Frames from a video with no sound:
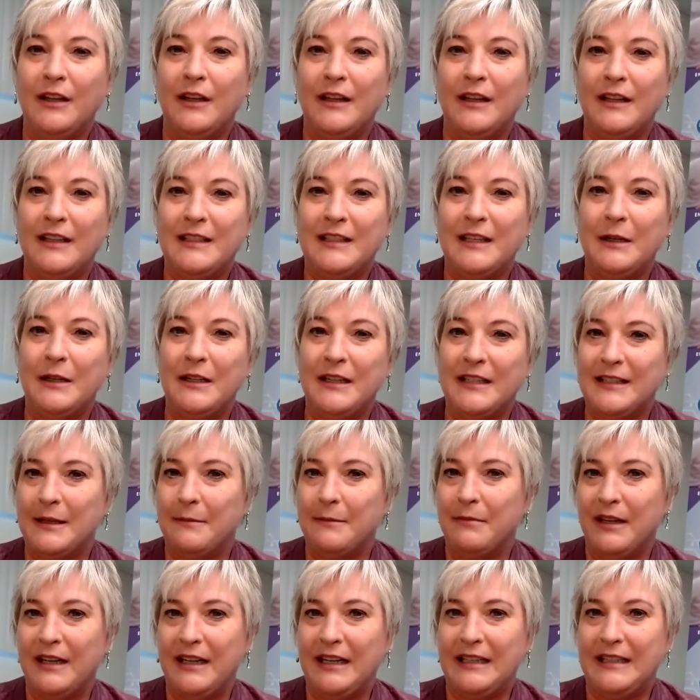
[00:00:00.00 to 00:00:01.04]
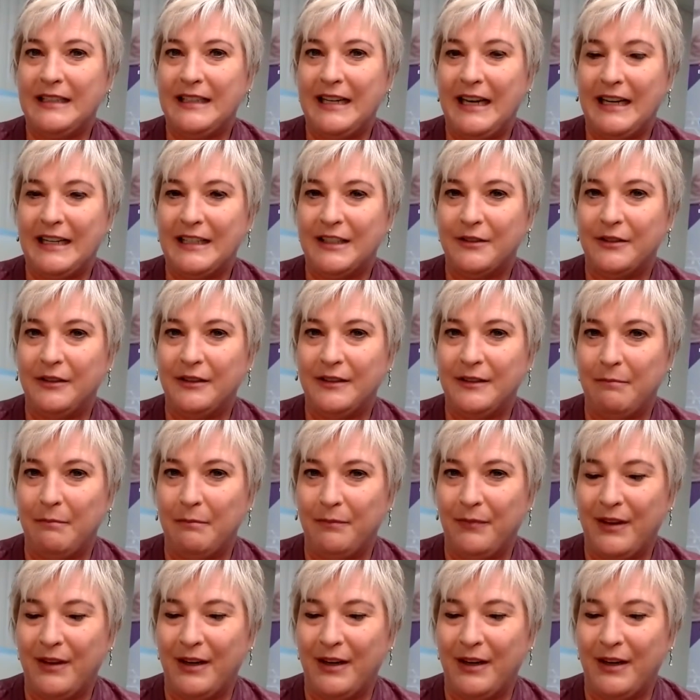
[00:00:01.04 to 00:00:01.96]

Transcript: as soon as somebody takes mm,